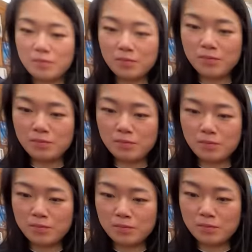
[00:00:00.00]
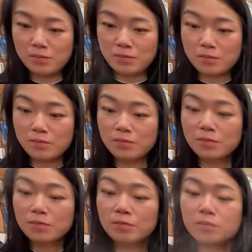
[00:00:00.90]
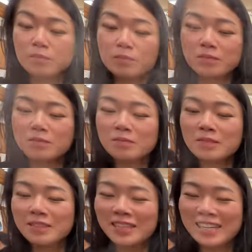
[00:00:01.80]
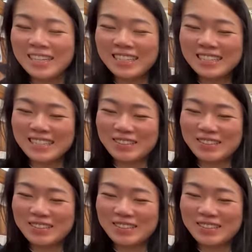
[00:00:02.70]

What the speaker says: (silent)